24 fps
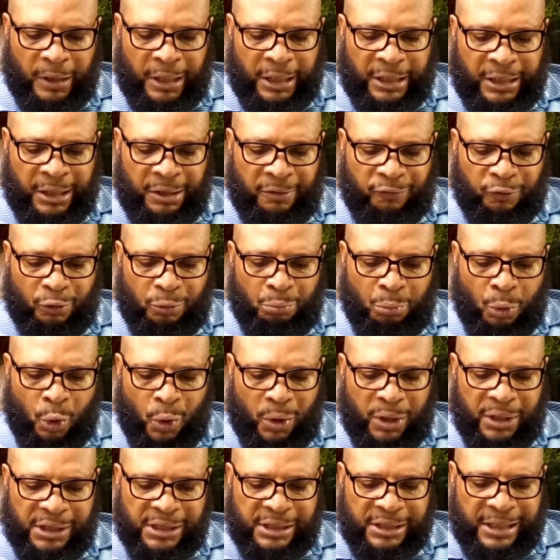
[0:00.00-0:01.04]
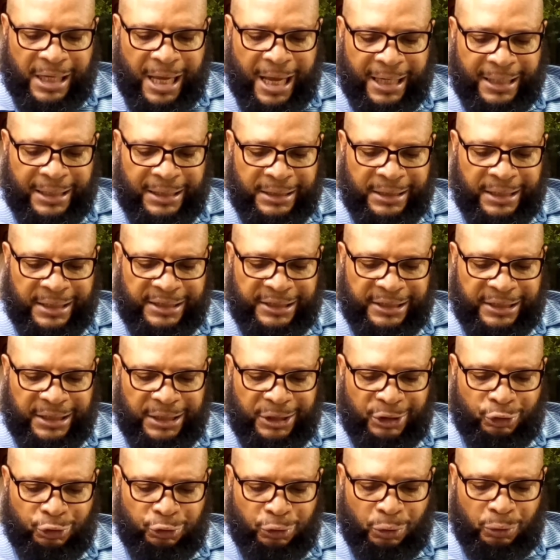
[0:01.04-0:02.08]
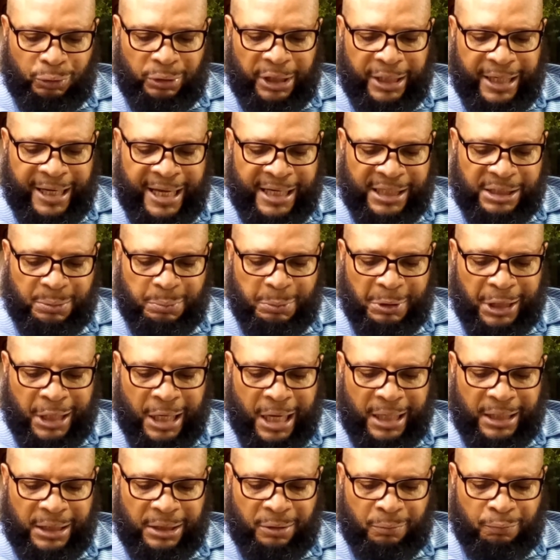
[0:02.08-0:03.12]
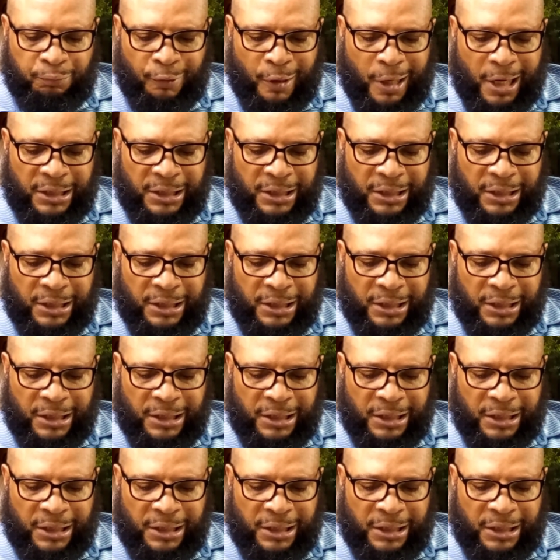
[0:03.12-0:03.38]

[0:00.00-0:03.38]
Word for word: and even more excited that she truly expedited the